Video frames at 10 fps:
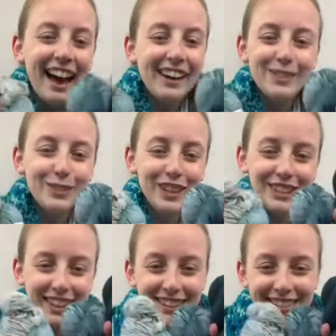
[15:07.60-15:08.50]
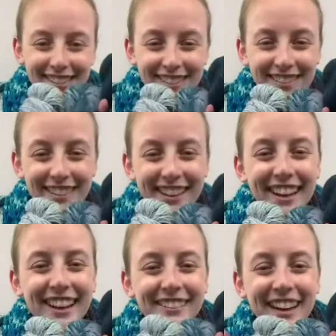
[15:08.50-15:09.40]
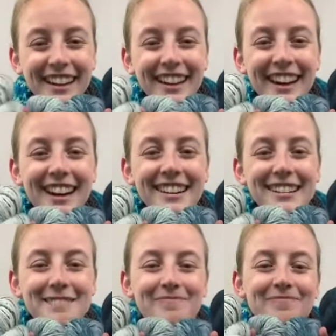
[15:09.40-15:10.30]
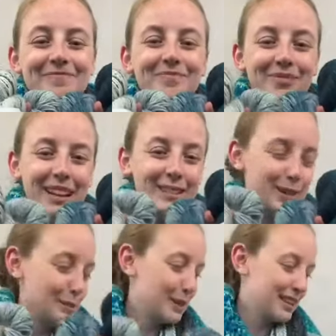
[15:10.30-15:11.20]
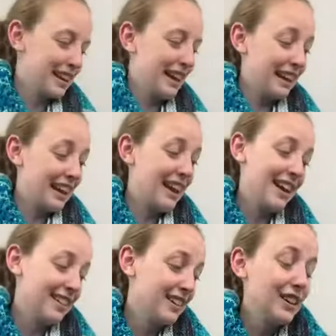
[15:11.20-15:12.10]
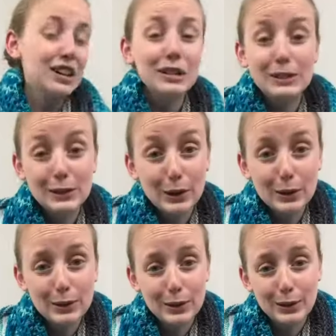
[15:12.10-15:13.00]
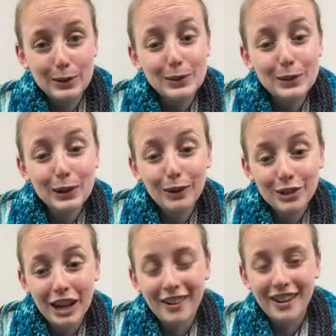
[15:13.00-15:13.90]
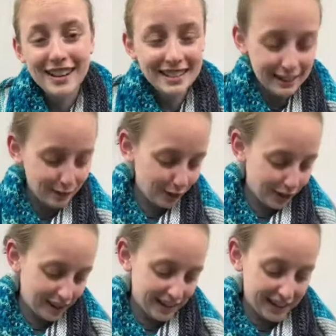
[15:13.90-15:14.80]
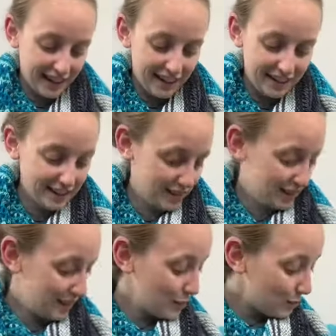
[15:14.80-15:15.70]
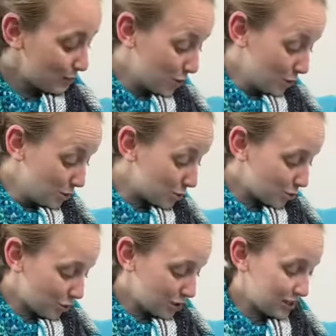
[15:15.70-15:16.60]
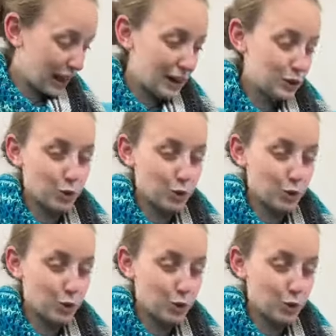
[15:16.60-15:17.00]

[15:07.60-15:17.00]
I'm speechless. Anyway, that's super exciting and so generous of Laura to send two sweater